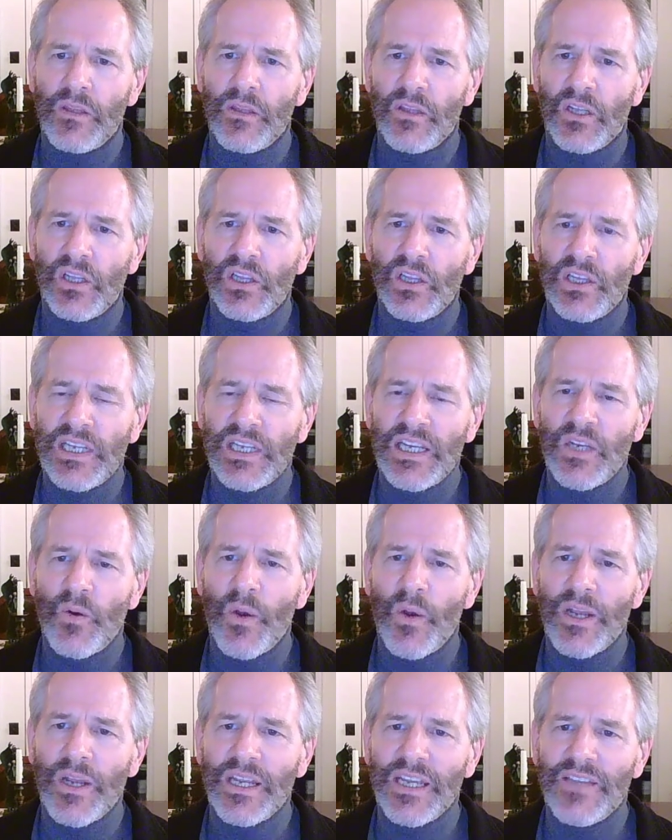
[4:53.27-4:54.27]
the
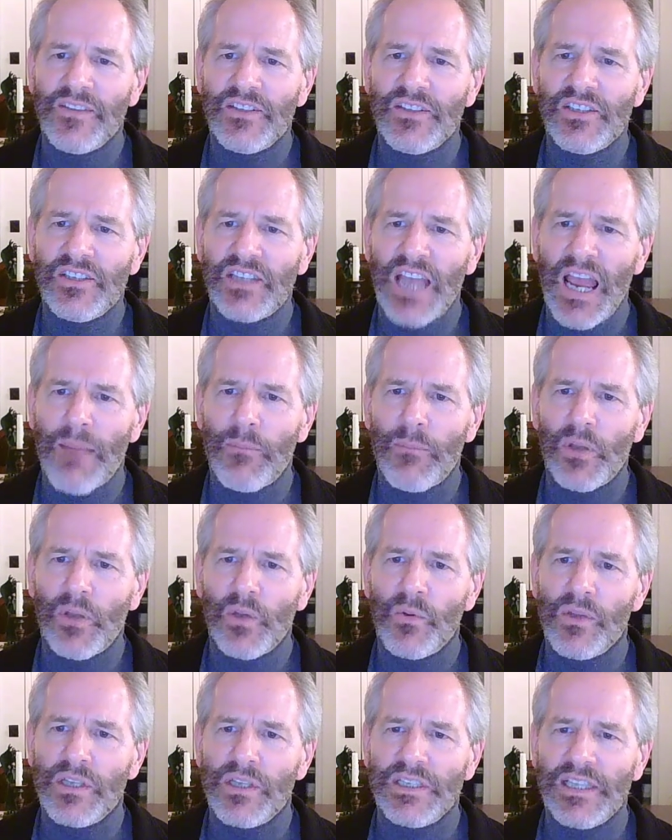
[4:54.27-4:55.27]
glenoid in the scapula
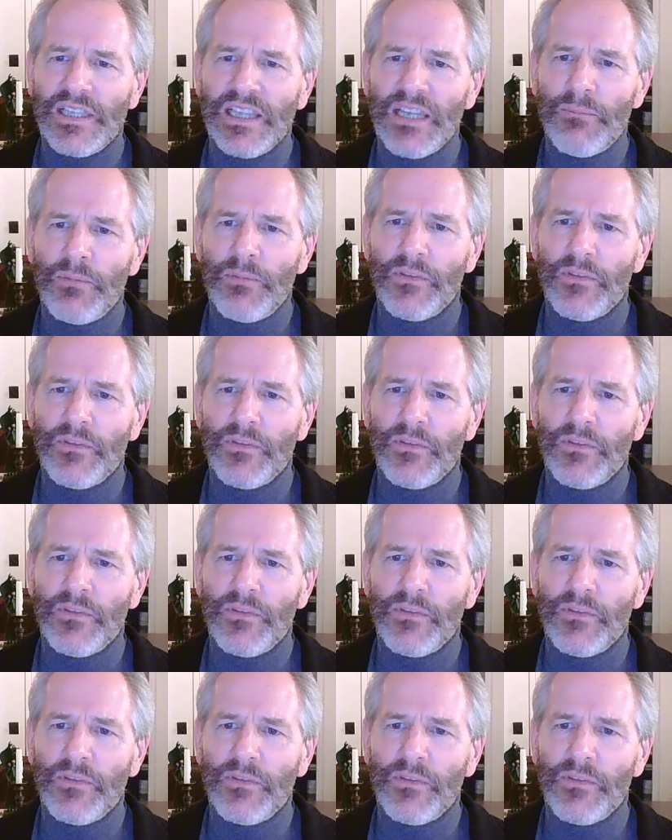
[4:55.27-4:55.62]
with his lip